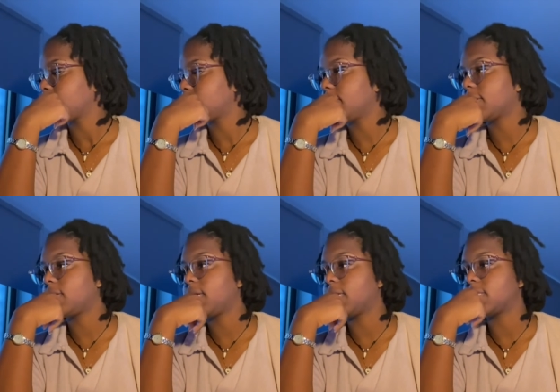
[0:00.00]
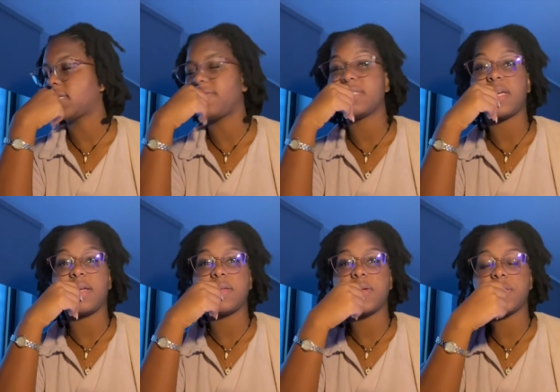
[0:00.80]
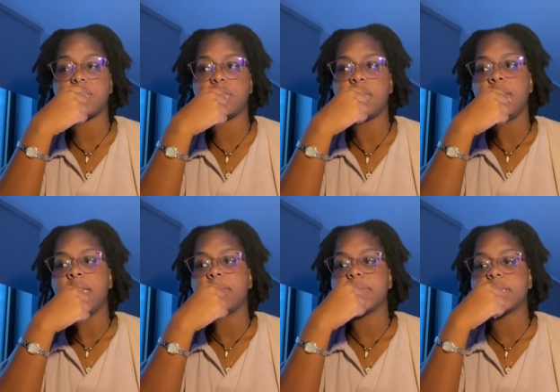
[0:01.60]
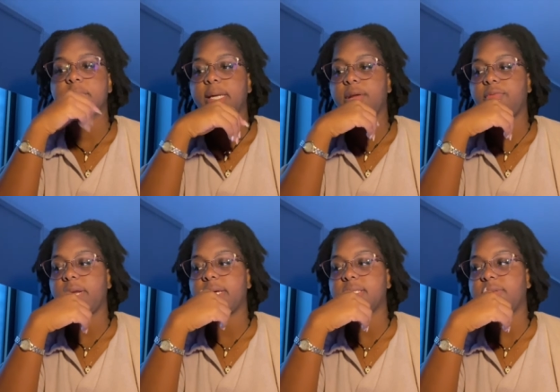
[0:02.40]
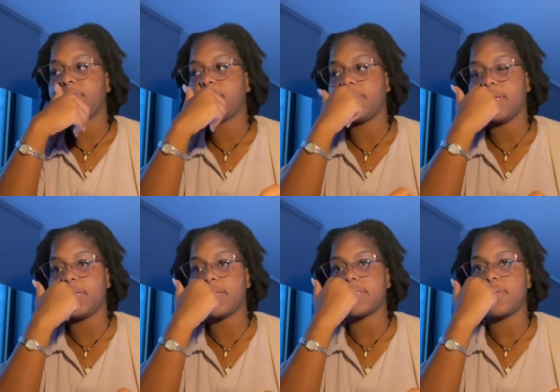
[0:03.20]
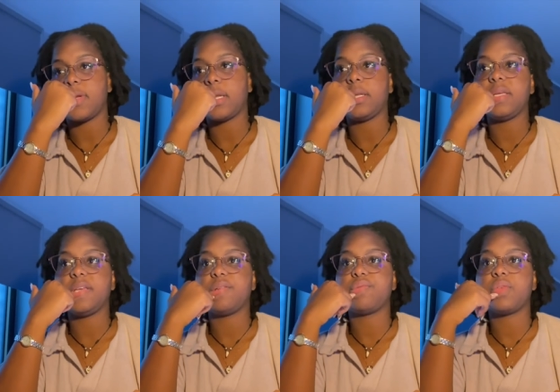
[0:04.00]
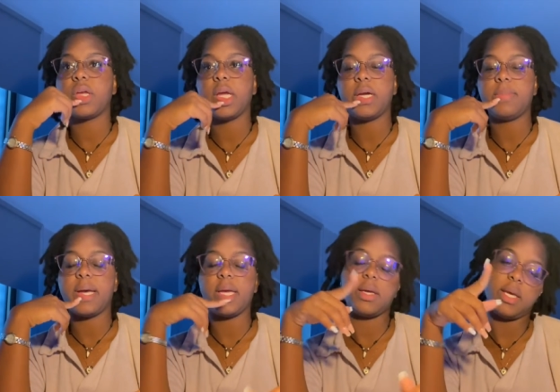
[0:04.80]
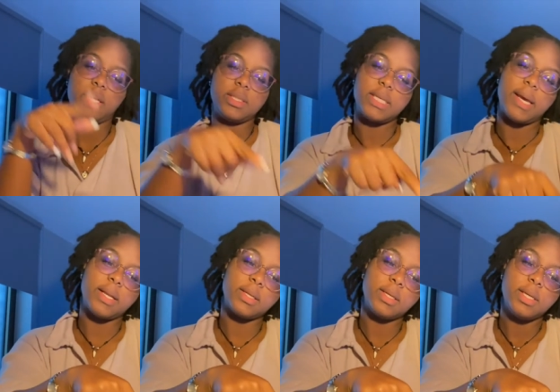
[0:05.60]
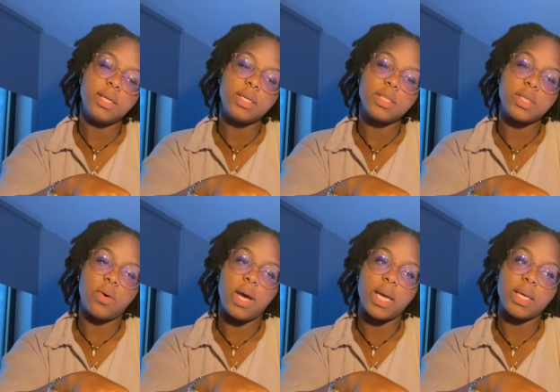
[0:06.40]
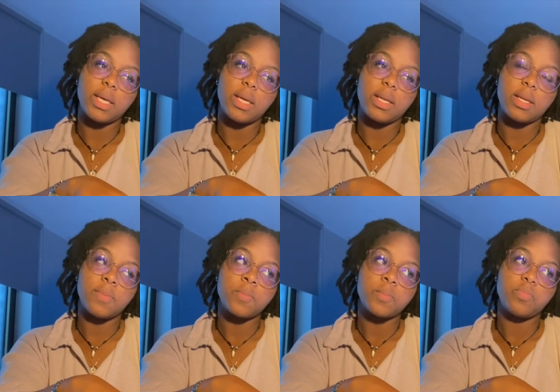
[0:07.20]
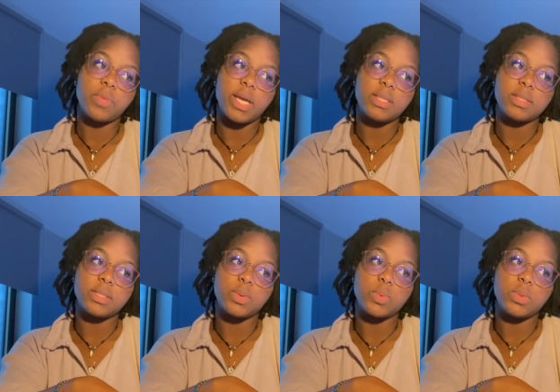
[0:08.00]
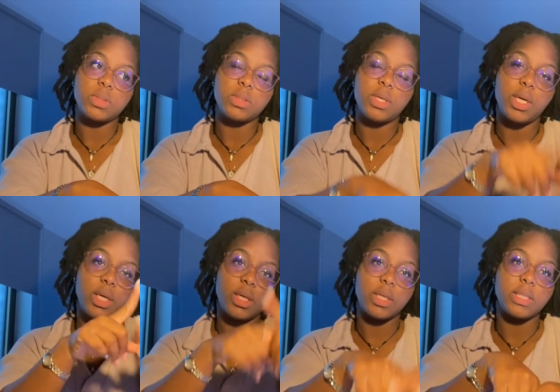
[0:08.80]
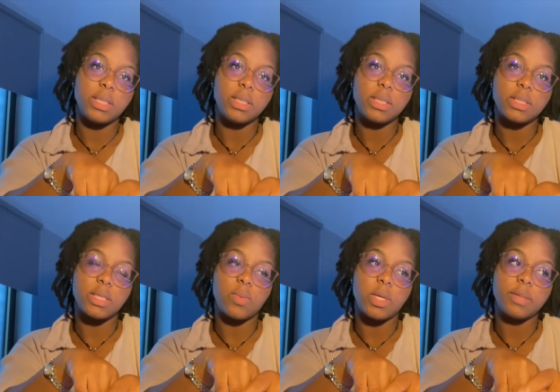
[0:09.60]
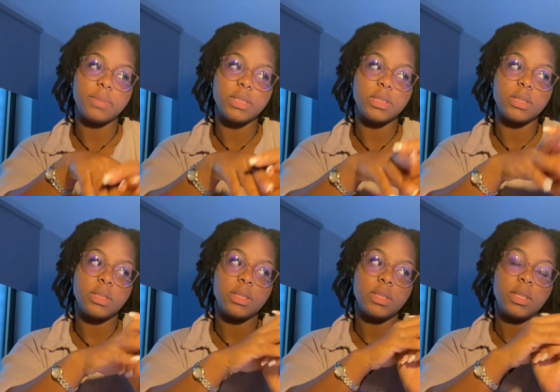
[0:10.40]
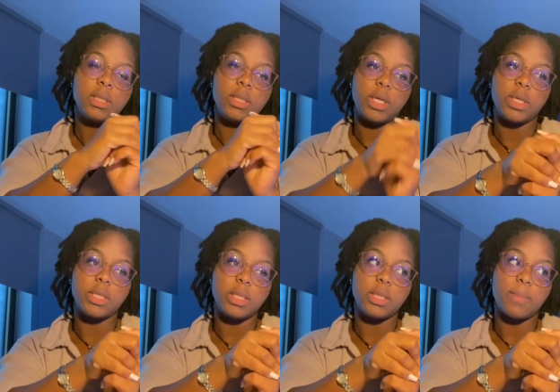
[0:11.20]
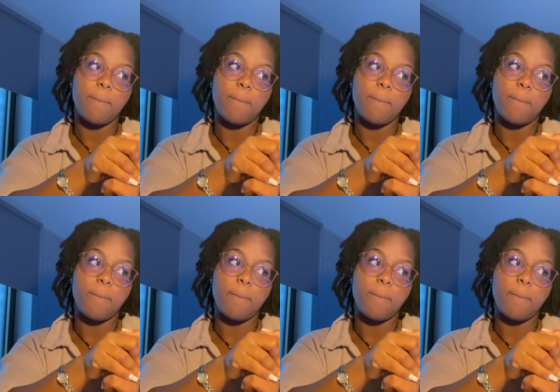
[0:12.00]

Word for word: it's like now like 7.10 or so. I'm gonna start getting ready at 7.30 because I wanna leave here by 8.10 so I can get to school early because I wanna be early.